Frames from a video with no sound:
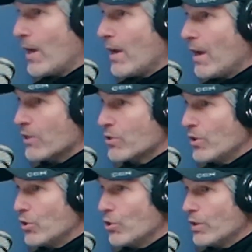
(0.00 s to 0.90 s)
Am I
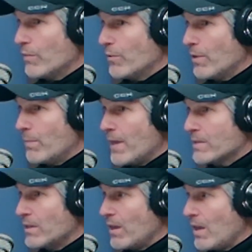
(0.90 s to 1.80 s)
actually looking for the
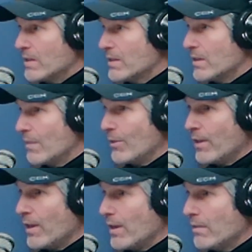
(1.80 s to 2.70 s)
best
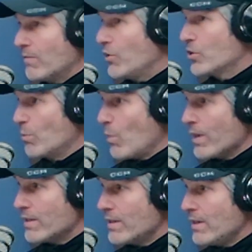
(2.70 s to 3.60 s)
NCAA
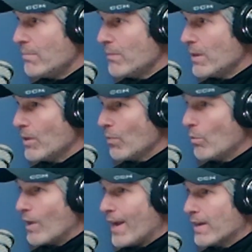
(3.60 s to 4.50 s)
Division One team
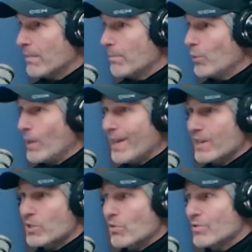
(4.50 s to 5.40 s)
where I can
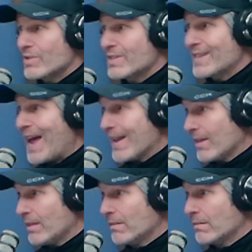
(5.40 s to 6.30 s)
play a certain
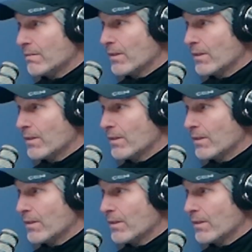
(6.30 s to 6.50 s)
style